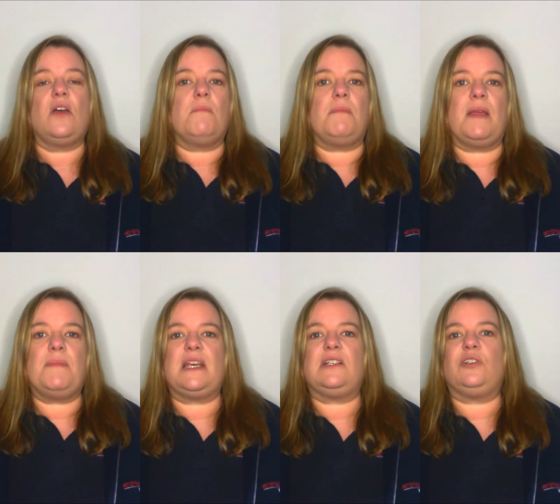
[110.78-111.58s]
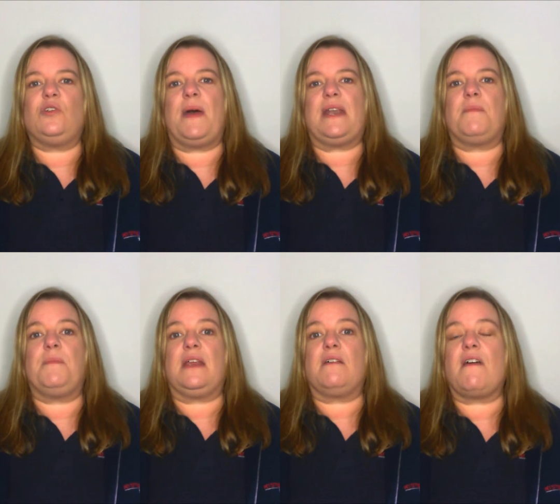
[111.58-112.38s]
Maybe they do better
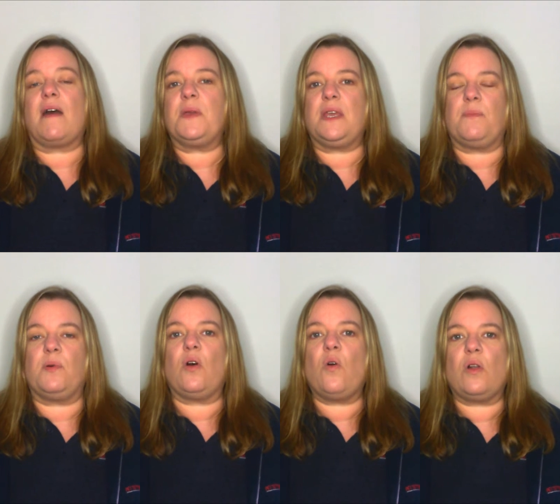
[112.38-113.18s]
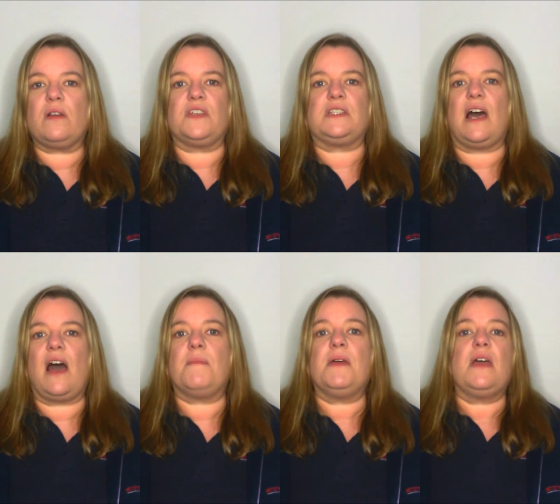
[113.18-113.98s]
being around people all of the
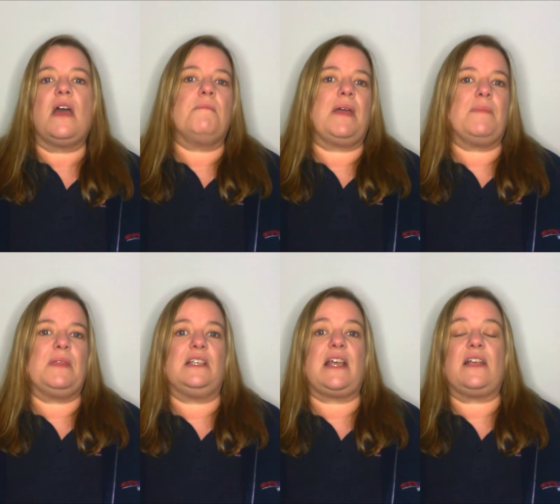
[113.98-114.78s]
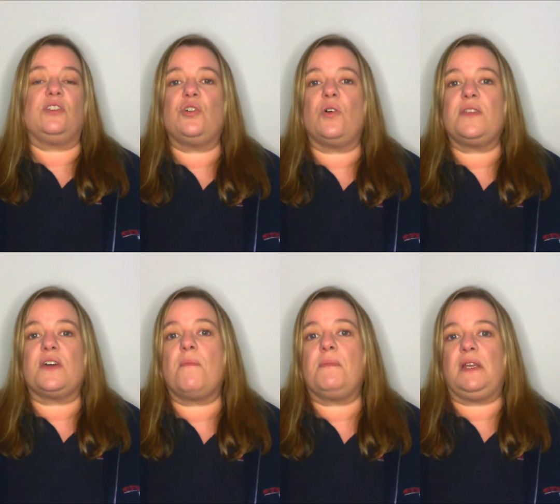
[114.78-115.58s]
time. Maybe they enjoy the
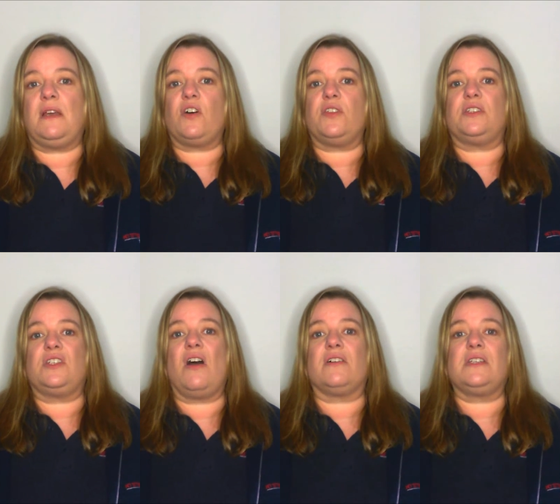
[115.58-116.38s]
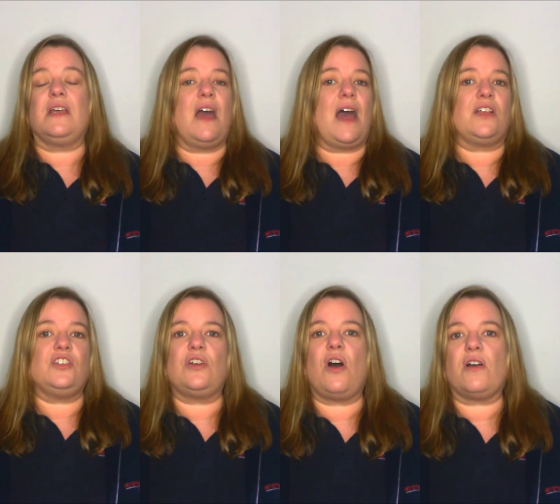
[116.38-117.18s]
company of other dogs and
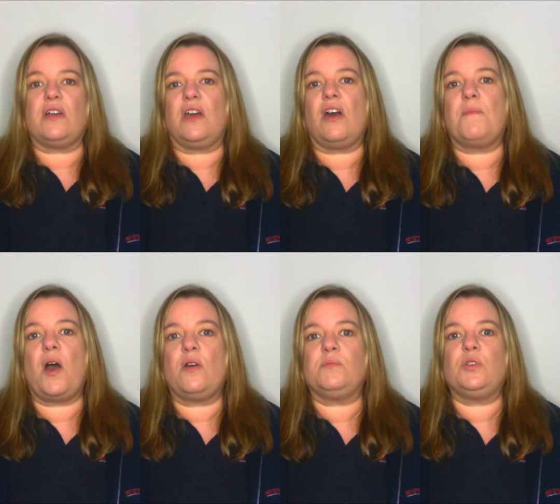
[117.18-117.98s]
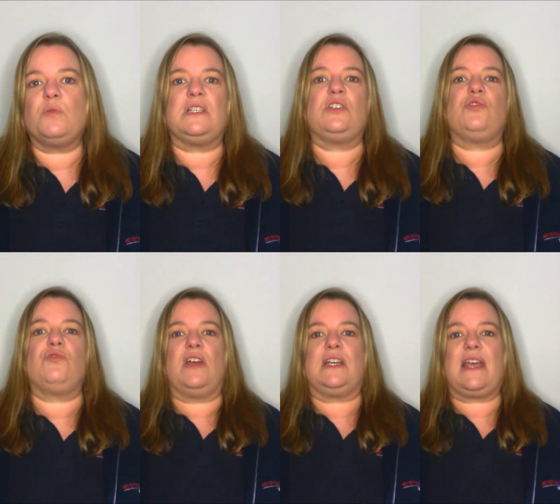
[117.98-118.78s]
you're not going to come home to a
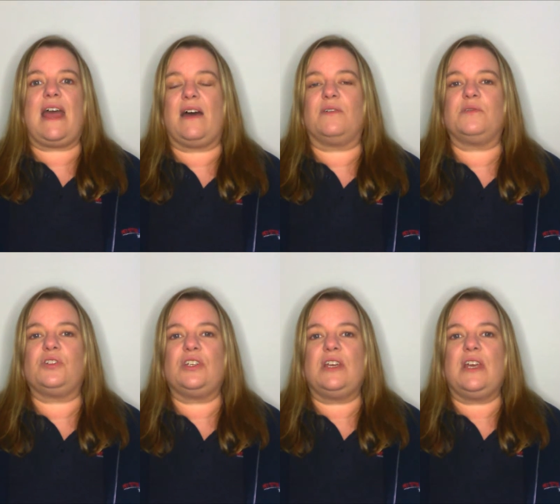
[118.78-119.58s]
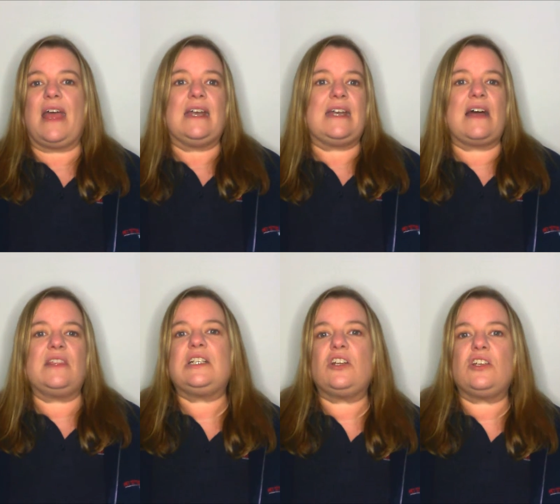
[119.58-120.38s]
destroyed couch. Now,
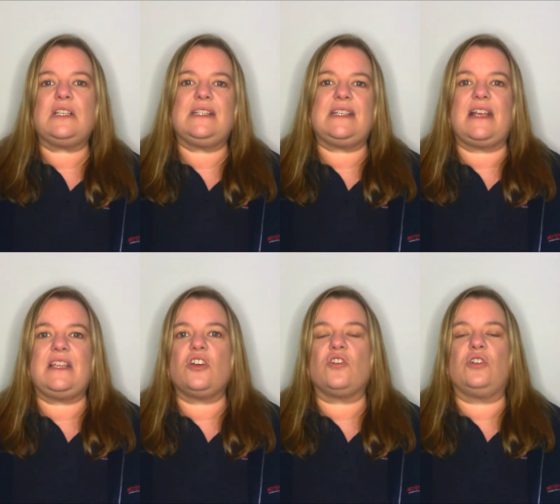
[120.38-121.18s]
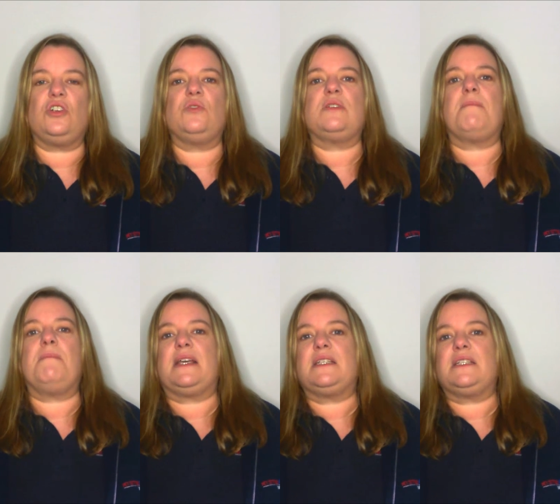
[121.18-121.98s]
there's nothing to say that you couldn't use a
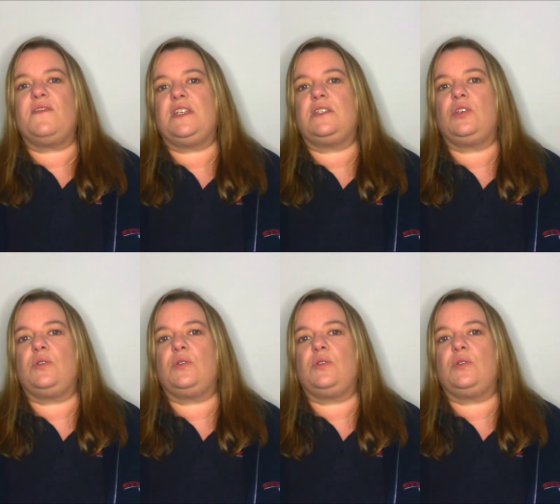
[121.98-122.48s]
mix of these two